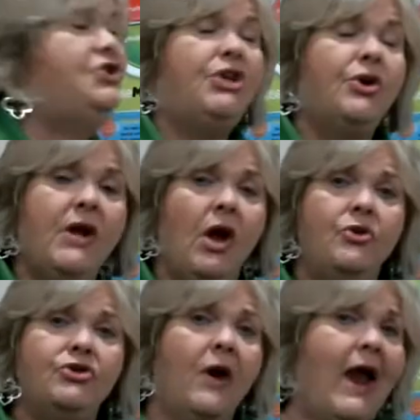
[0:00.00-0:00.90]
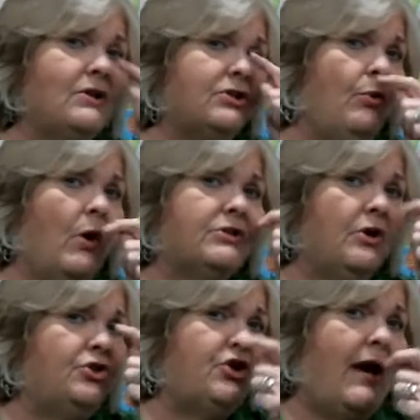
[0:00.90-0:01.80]
Cheerios are actually what's
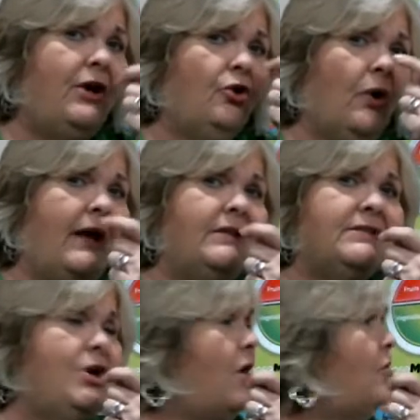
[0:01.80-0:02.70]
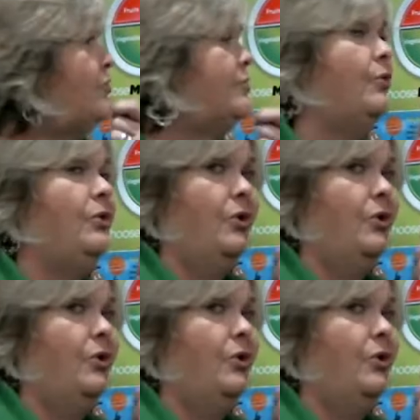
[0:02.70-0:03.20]
on Jane Grain's nose. We'll